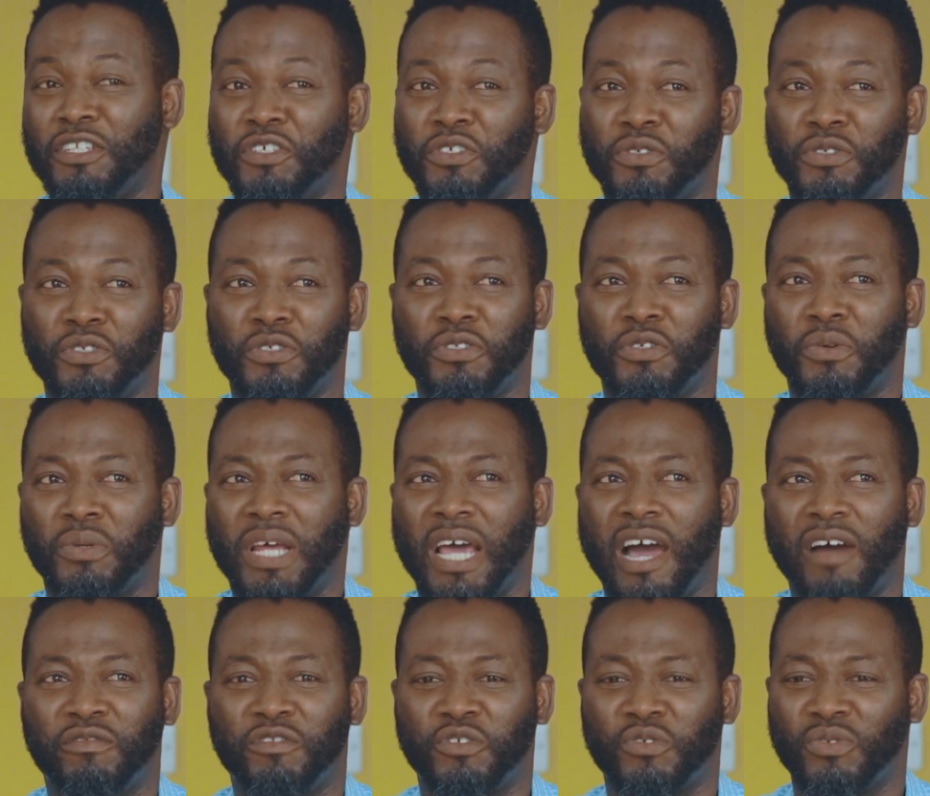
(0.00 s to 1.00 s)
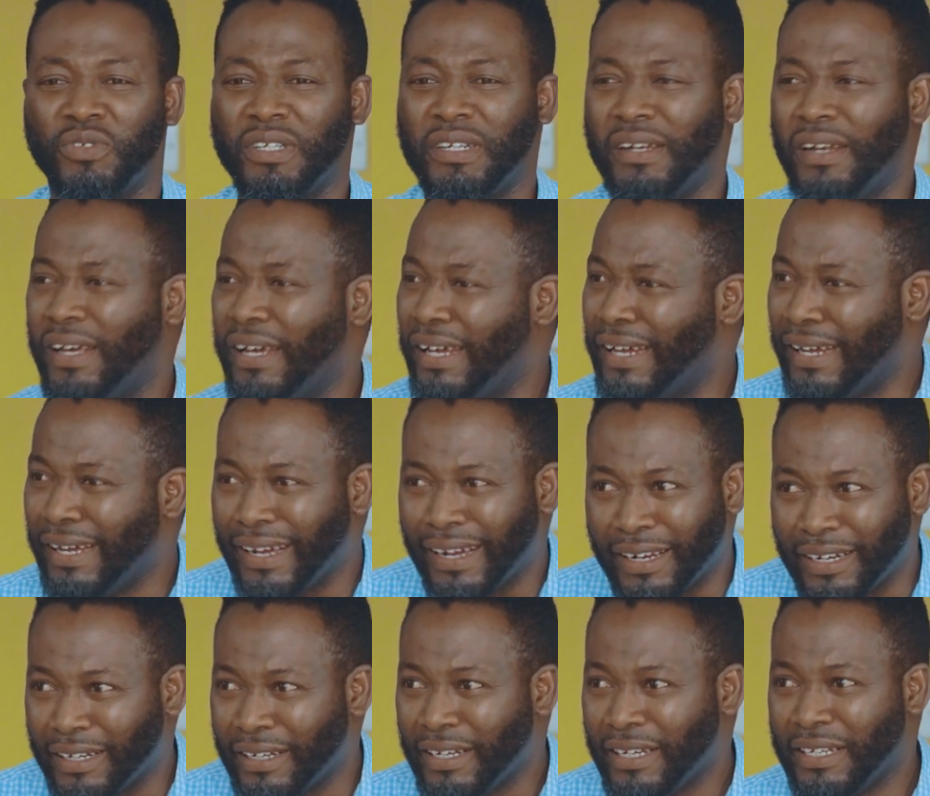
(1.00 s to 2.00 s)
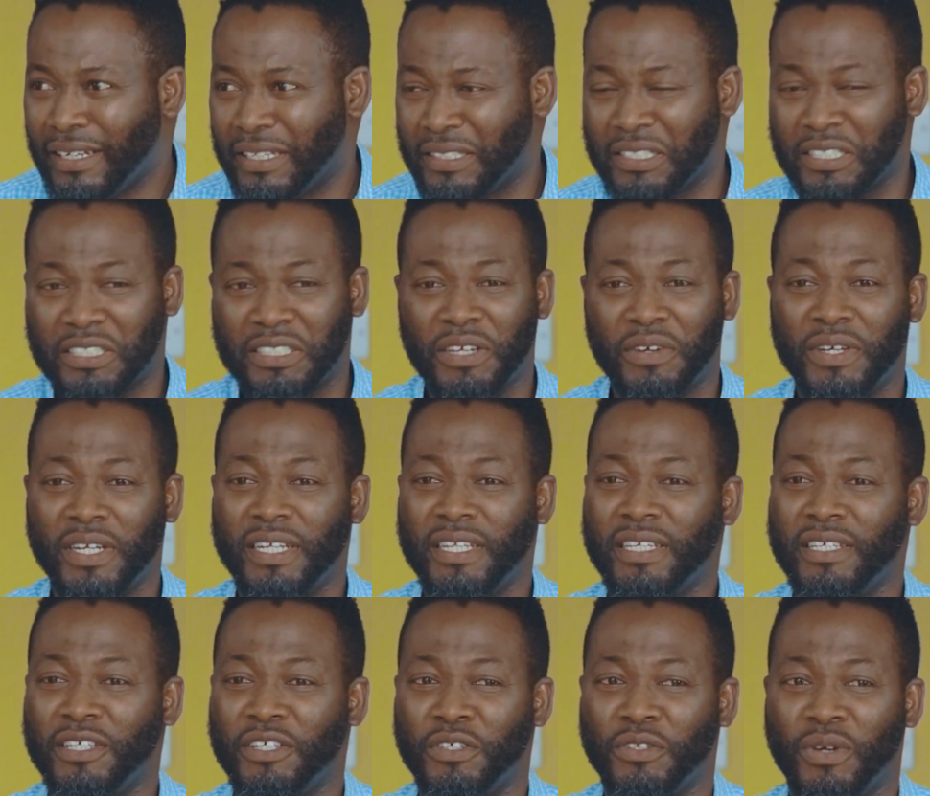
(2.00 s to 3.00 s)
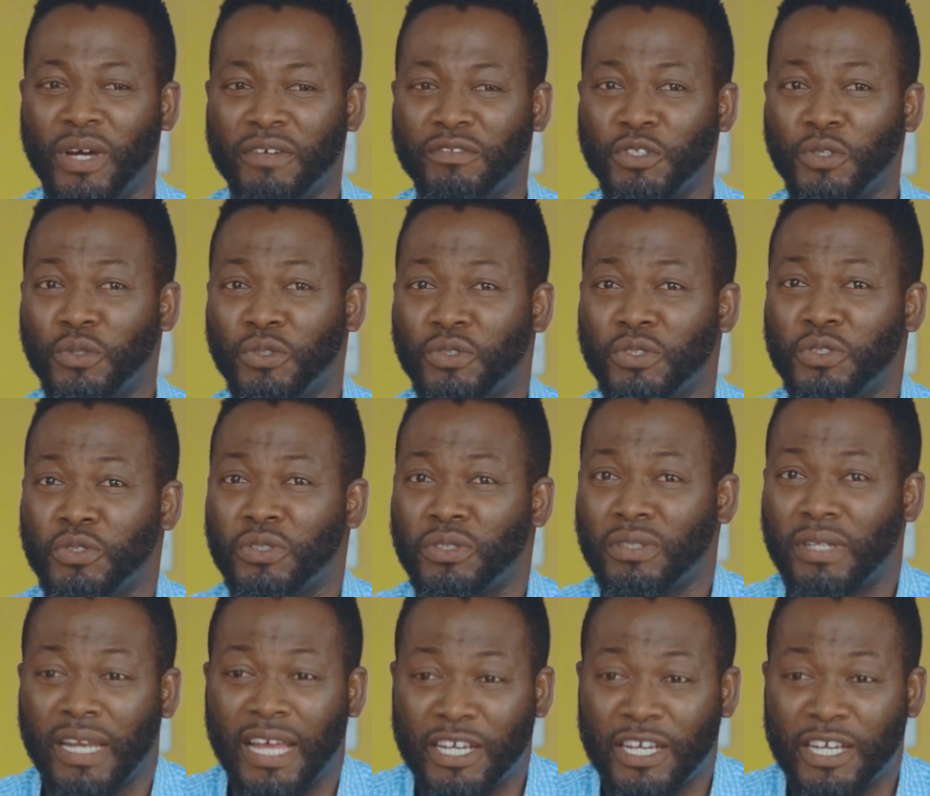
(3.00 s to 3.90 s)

that you don't have to learn necessarily. You don't have to go to this